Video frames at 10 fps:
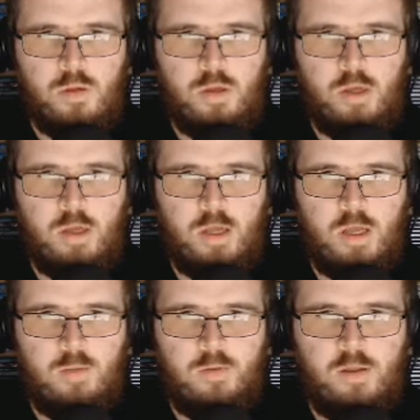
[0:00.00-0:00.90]

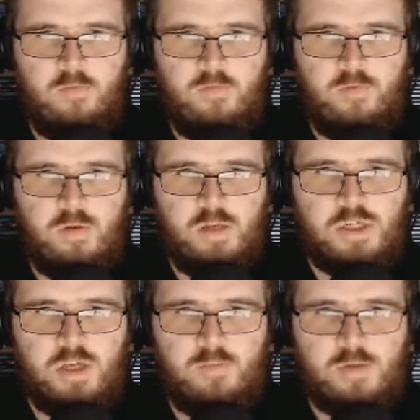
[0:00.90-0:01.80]
Uh, I believe we've already
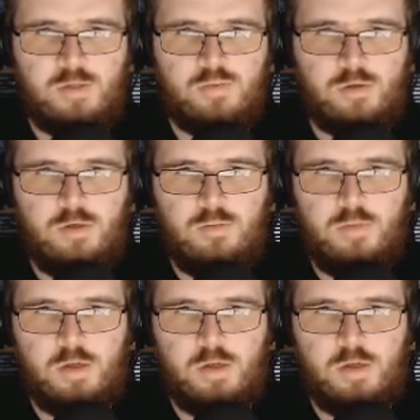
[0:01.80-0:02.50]
checked this room, but I